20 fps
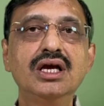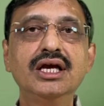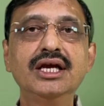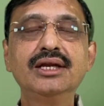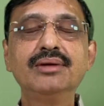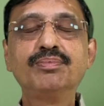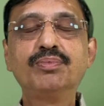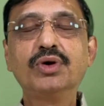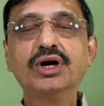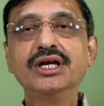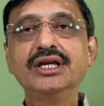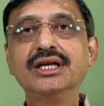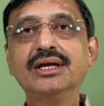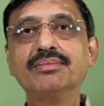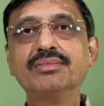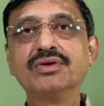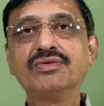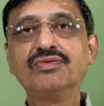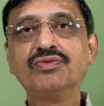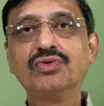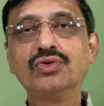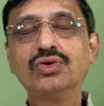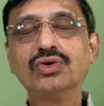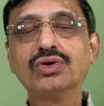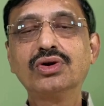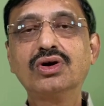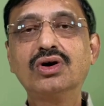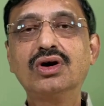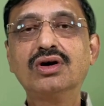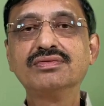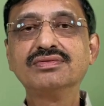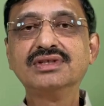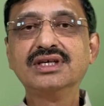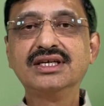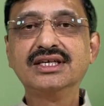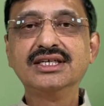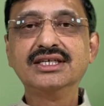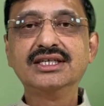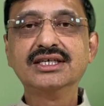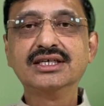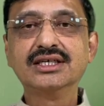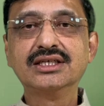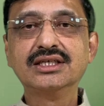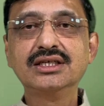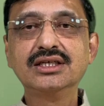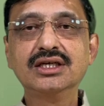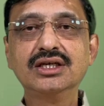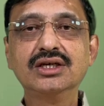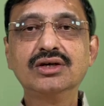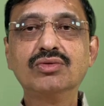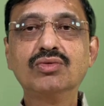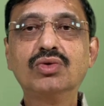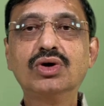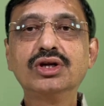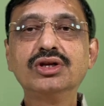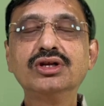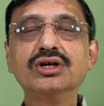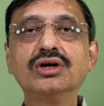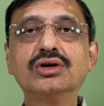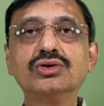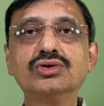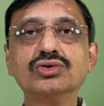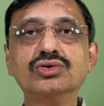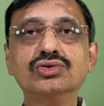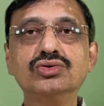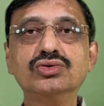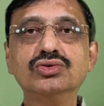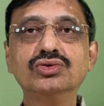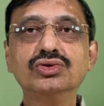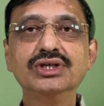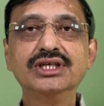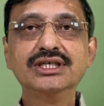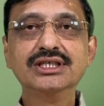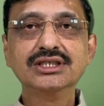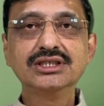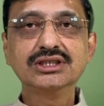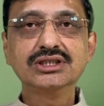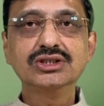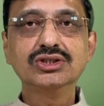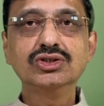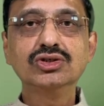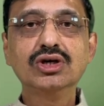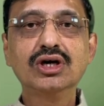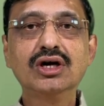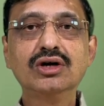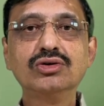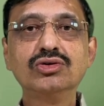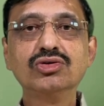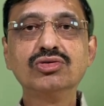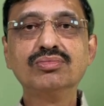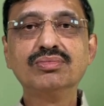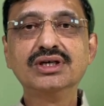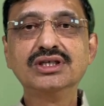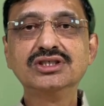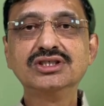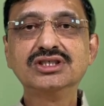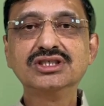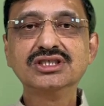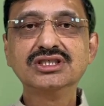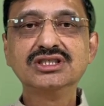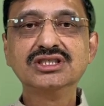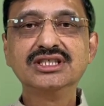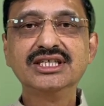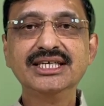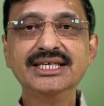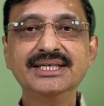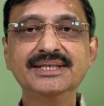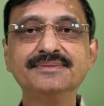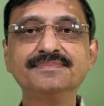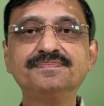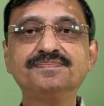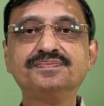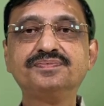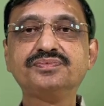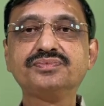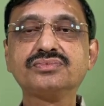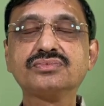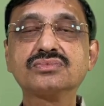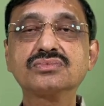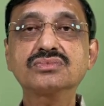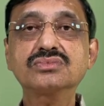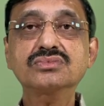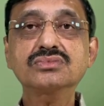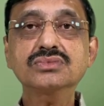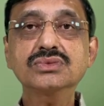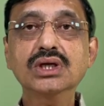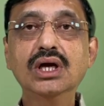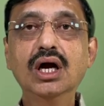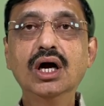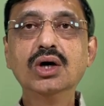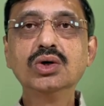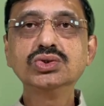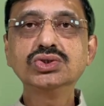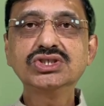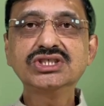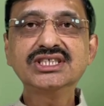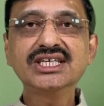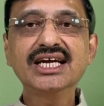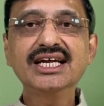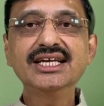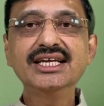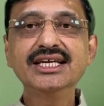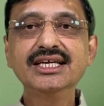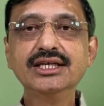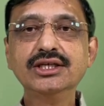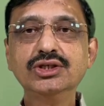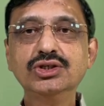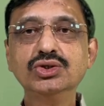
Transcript: In point number four of the return, what you have to do is you have to mention the outstanding